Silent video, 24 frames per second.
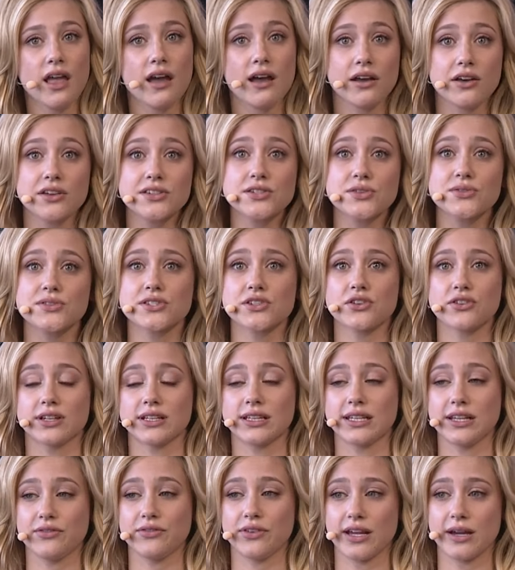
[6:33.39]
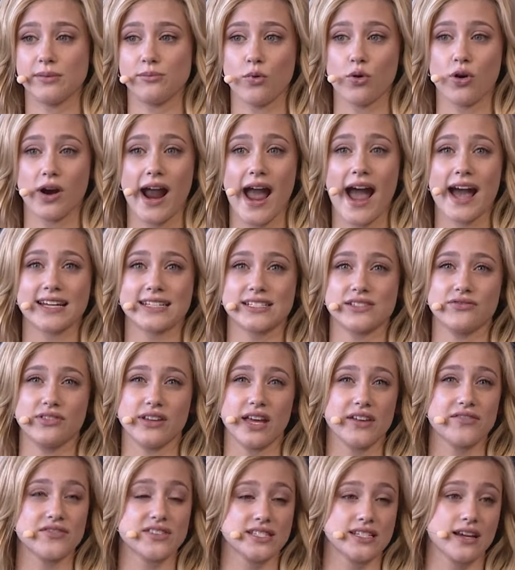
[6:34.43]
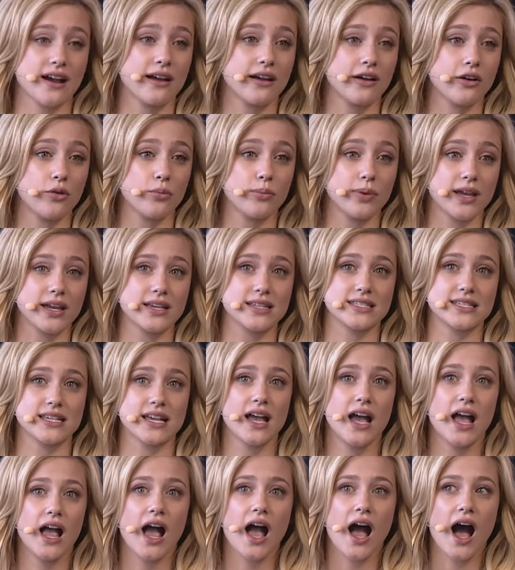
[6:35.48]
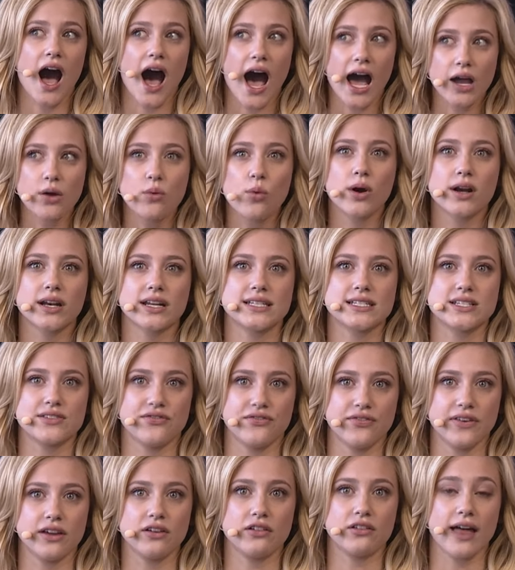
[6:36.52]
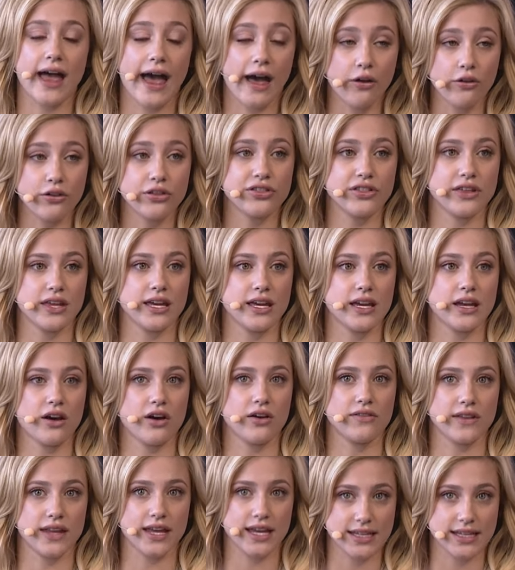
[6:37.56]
I also started living a more active lifestyle because I wanted to feel healthy on the